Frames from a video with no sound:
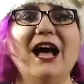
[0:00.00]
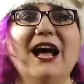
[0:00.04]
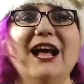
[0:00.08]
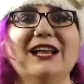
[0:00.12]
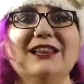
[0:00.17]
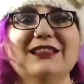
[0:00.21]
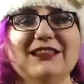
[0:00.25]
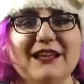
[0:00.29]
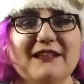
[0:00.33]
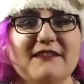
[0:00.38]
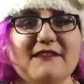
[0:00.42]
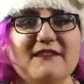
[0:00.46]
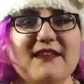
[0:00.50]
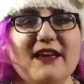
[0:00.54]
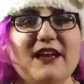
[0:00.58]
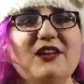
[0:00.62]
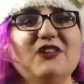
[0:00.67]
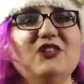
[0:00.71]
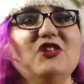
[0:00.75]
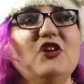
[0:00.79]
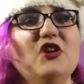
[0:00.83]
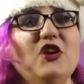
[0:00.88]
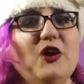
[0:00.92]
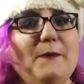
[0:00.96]
Let's take a
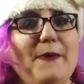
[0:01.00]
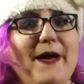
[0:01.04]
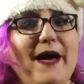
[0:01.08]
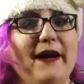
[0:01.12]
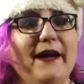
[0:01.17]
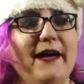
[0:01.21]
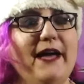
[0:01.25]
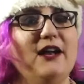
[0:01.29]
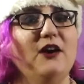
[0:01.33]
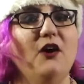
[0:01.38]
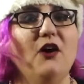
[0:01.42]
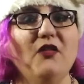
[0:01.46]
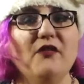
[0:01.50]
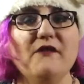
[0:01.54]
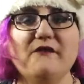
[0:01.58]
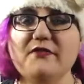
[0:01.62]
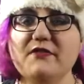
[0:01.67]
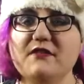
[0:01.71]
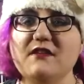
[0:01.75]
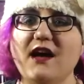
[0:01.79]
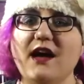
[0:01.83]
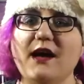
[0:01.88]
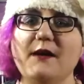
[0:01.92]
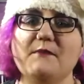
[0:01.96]
look back at all of the
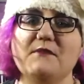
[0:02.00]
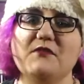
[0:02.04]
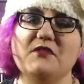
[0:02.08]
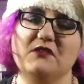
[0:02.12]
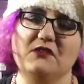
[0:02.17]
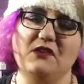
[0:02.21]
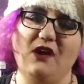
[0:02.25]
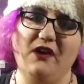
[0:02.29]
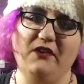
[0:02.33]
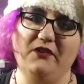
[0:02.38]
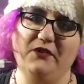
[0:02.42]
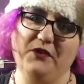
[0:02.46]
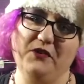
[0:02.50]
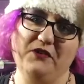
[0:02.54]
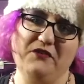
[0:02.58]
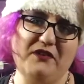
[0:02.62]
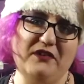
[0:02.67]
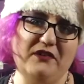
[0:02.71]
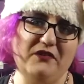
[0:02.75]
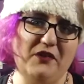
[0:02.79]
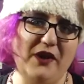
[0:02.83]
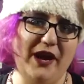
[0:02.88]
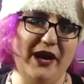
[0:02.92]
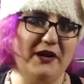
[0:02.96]
times the Doctor has
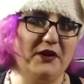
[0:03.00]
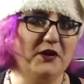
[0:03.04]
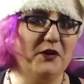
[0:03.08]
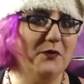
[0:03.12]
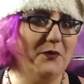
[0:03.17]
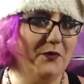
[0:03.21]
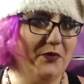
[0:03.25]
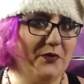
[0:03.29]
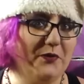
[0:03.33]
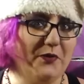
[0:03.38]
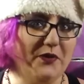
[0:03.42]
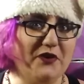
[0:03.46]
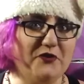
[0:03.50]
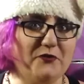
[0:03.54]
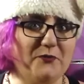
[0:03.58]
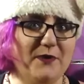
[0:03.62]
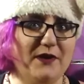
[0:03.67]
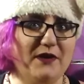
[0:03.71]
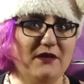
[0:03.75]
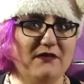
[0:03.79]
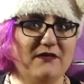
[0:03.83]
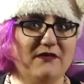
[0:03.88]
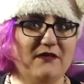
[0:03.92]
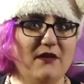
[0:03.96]
interacted with
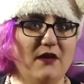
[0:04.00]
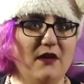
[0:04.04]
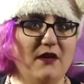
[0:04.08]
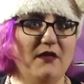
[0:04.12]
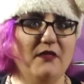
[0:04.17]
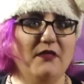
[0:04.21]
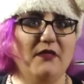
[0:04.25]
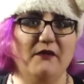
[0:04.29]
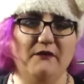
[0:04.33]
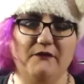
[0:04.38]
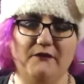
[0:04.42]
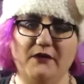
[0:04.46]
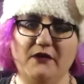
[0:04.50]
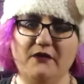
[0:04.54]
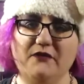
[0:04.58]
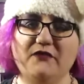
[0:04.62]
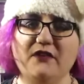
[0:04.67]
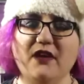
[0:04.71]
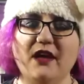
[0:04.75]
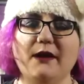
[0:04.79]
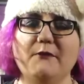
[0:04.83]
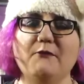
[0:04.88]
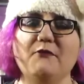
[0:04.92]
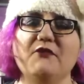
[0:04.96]
Christmas. The first
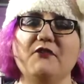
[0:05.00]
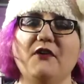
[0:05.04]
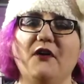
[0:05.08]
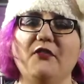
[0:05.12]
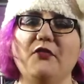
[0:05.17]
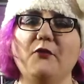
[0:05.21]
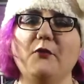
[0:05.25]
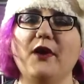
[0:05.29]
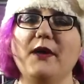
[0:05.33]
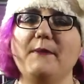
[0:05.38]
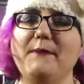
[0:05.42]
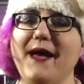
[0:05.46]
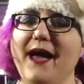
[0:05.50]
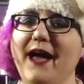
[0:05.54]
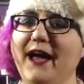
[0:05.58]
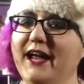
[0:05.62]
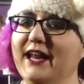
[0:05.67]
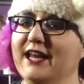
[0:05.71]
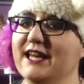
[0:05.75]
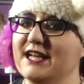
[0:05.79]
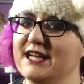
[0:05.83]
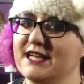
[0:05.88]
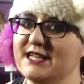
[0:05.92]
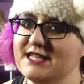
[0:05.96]
time was all the way back
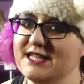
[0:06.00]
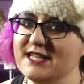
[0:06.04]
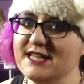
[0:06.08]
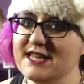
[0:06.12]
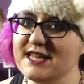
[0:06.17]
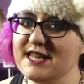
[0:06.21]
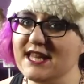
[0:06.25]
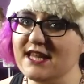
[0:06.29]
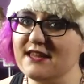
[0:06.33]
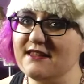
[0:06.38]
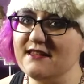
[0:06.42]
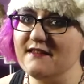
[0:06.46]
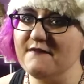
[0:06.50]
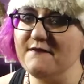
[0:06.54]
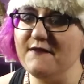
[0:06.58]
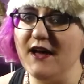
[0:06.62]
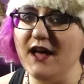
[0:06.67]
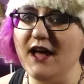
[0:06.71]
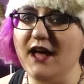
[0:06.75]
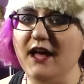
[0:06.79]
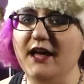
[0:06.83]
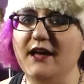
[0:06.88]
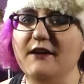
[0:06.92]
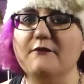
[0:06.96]
in
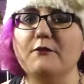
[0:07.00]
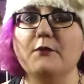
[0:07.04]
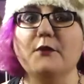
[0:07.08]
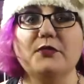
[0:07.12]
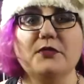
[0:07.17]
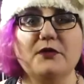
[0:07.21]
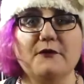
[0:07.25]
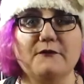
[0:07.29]
1965 with the